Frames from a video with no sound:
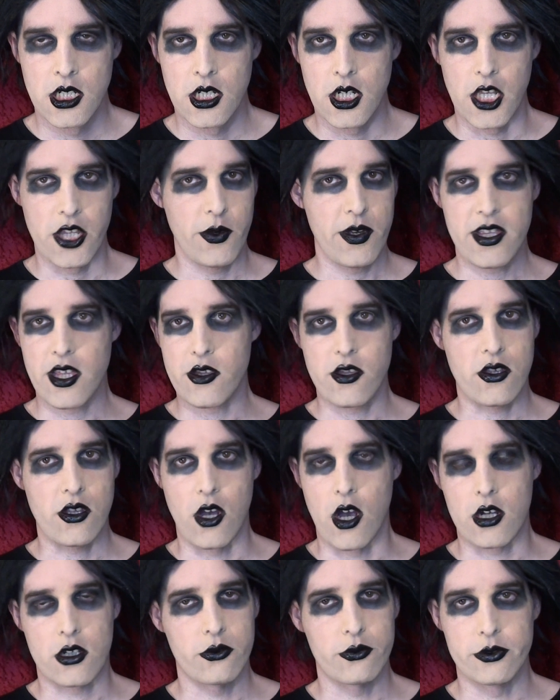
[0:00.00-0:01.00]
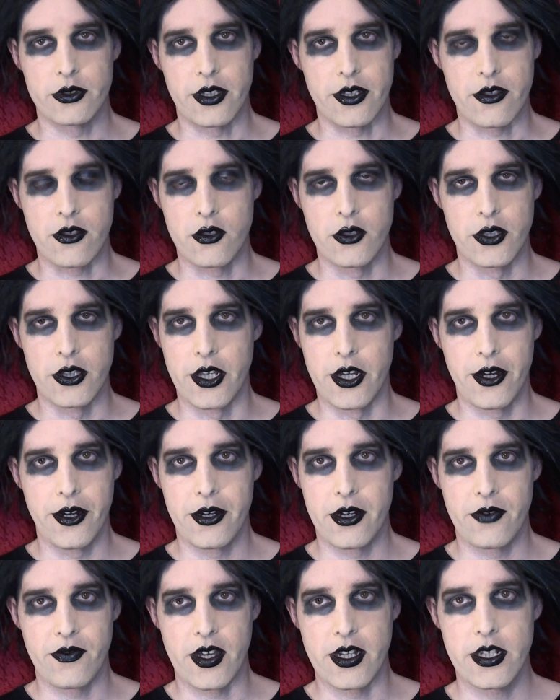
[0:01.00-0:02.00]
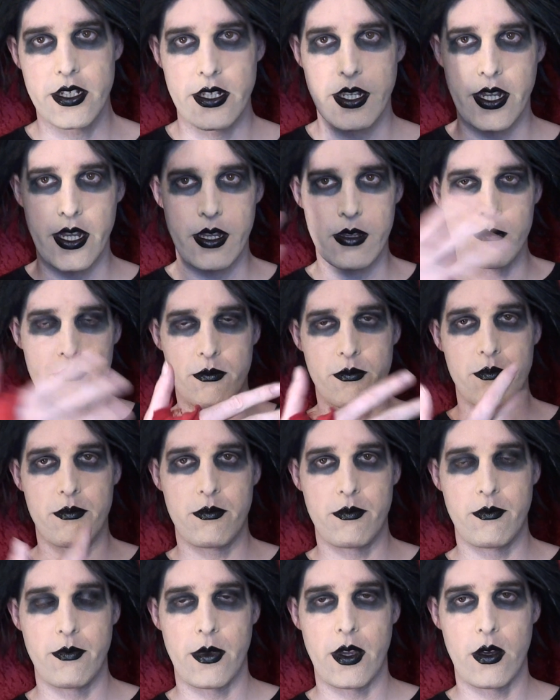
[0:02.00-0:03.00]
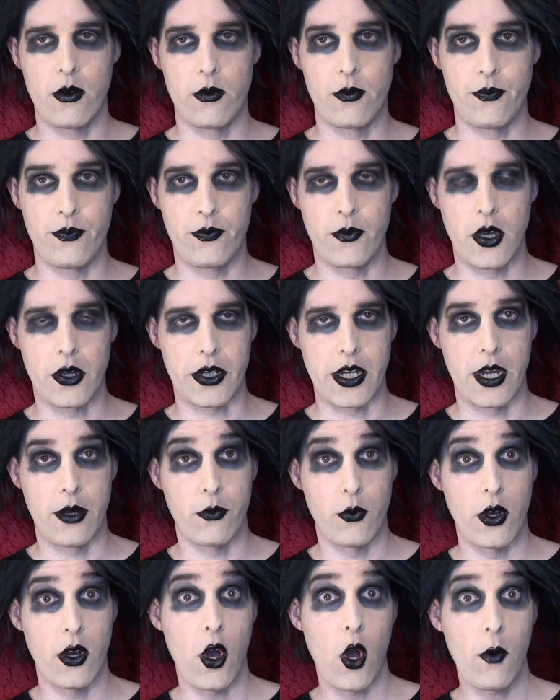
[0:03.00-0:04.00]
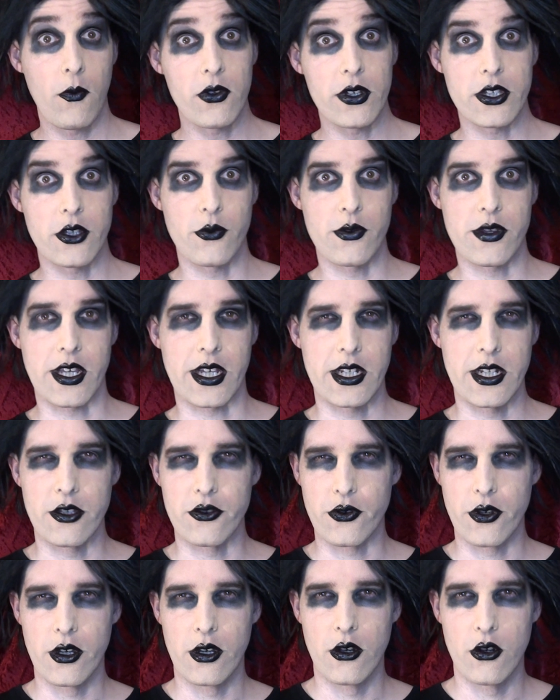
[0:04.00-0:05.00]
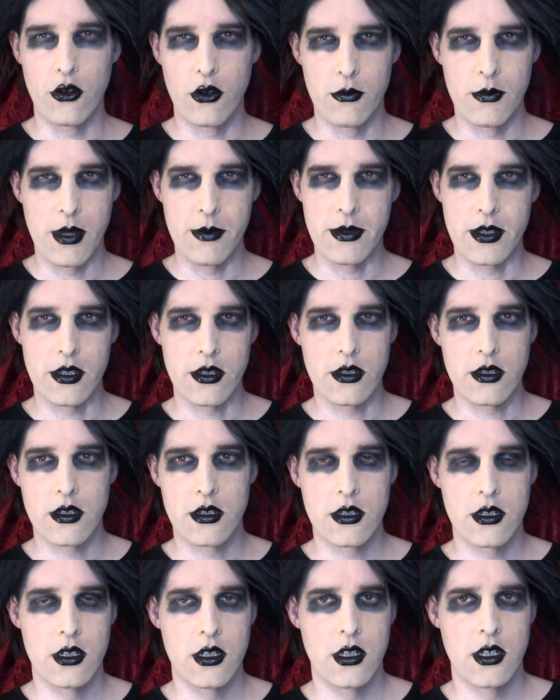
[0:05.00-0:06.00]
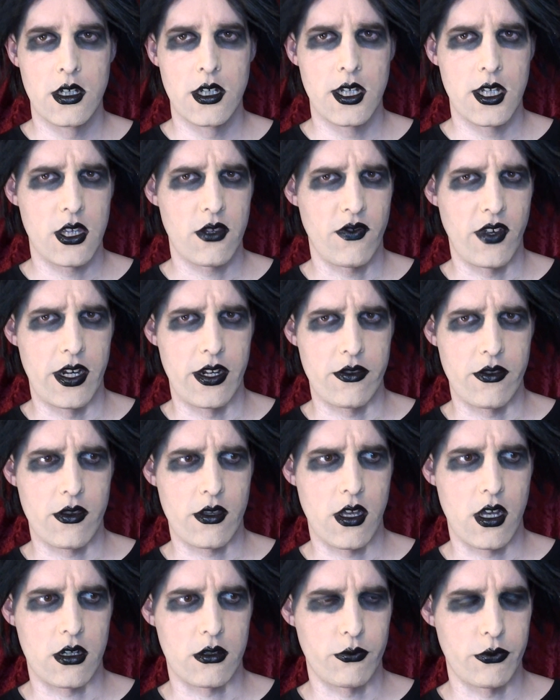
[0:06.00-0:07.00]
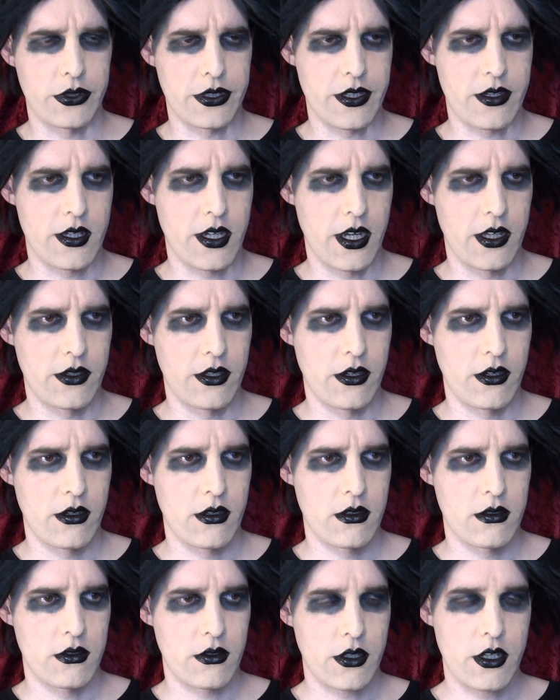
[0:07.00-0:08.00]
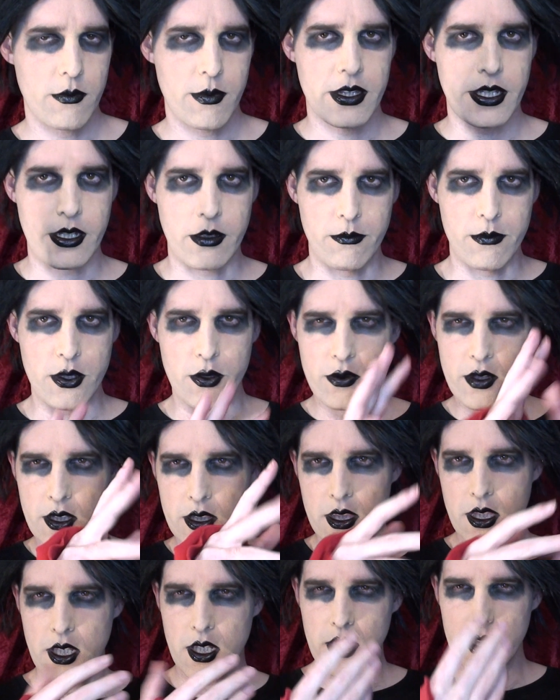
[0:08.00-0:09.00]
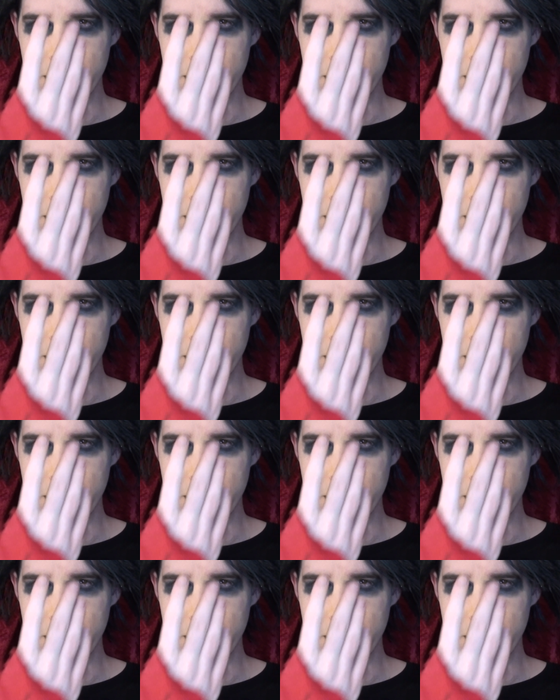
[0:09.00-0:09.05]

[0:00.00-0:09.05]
Otherwise I just awkwardly stood there. If I didn't... Okay, well hopefully there was like an intro, or maybe it's fine, I just awkwardly stand there. There could have been like a music thing,